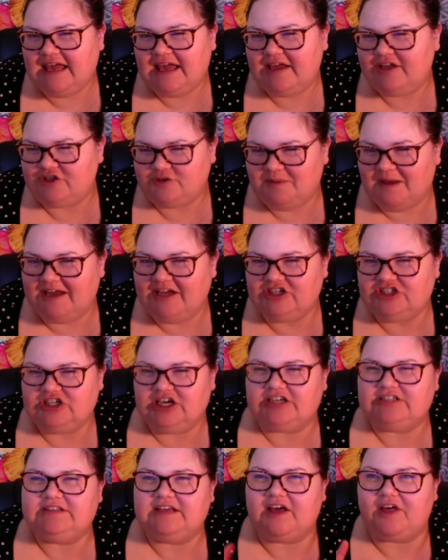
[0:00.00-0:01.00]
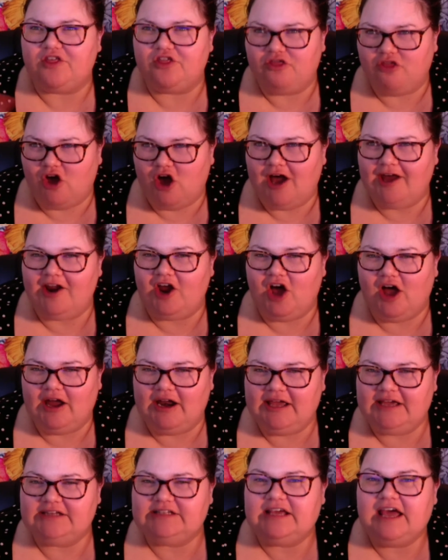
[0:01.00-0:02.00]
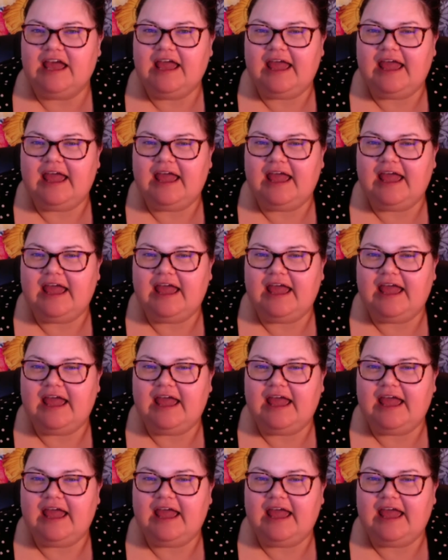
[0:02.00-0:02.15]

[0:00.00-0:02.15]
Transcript: Each page has like a thought on it.